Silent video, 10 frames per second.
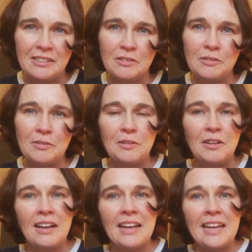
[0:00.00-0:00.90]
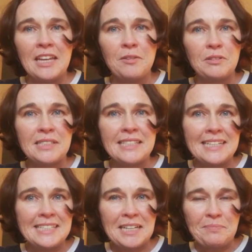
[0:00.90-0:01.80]
or He will
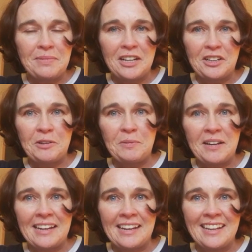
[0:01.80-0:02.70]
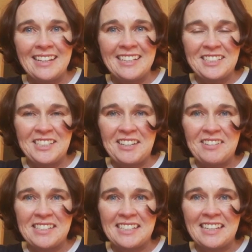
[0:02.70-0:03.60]
send somebody on our way to give
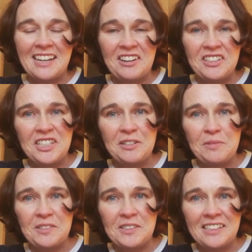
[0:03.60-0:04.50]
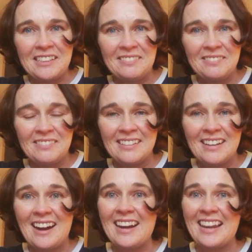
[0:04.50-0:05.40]
us an encouraging word.
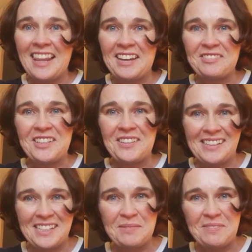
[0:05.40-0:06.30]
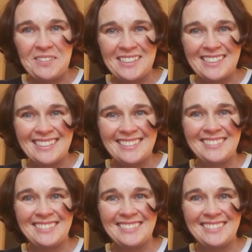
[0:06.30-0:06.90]
I love Holy Spirit.